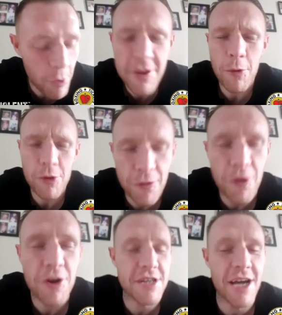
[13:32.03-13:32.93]
about the
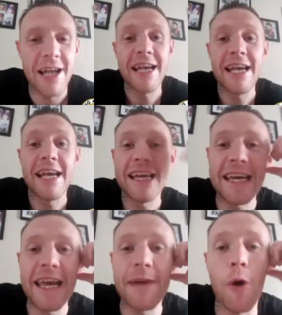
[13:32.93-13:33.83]
fight, yeah.
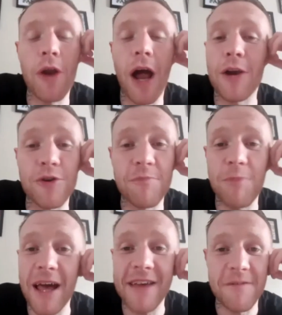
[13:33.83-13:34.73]
He came out all guns
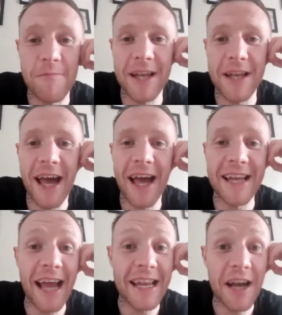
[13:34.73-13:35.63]
blazing, man,
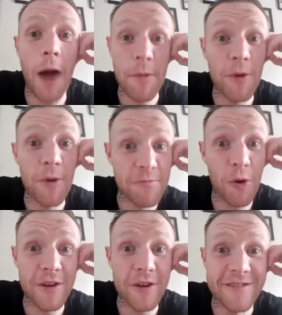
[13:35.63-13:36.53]
and he caught me by
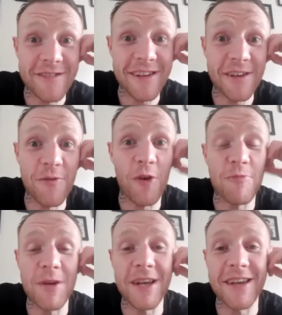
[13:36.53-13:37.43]
surprise in the
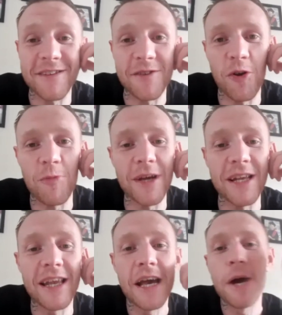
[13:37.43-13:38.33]
first minute, you know what I
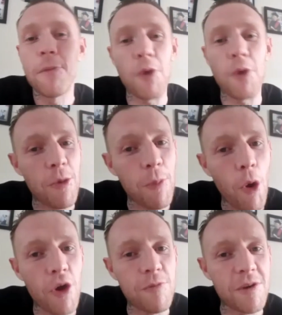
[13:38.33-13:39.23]
mean? But I
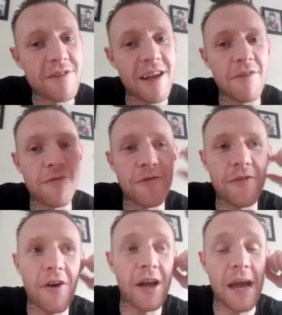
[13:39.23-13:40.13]
composed myself,
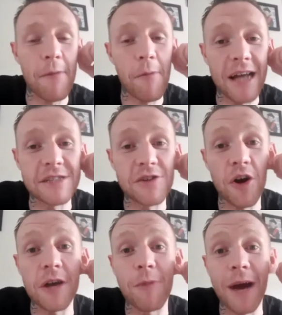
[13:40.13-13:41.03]
I kept my hands
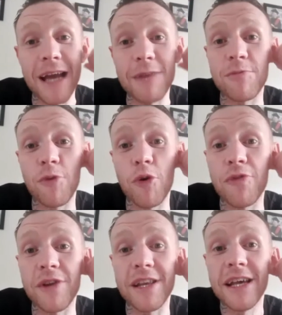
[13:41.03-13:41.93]
high, my head was
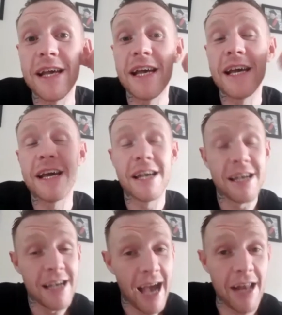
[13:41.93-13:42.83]
moving,
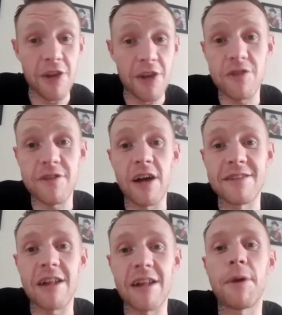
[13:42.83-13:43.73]
and I
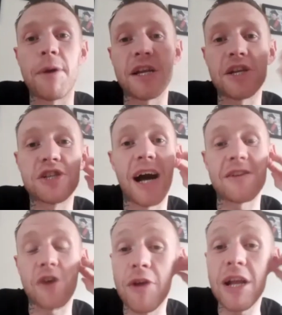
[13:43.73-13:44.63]
started picking the
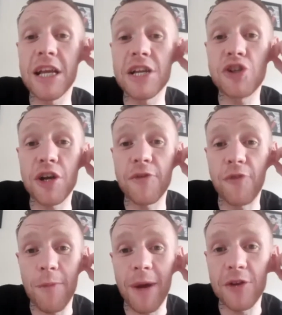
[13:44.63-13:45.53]
shots. I really enjoyed the
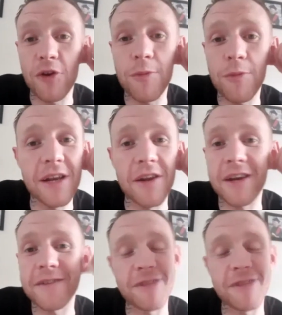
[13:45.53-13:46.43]
fight, man, you know what I mean?
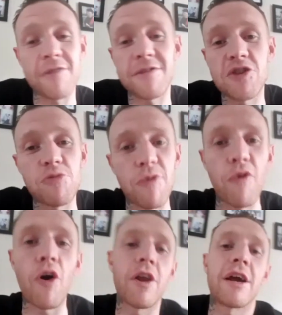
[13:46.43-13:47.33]
Like I said to you
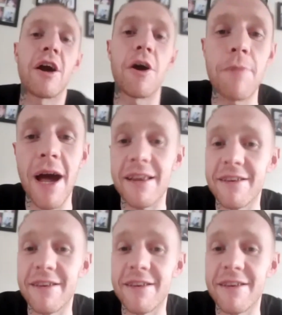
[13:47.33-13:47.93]
before, like, I'm not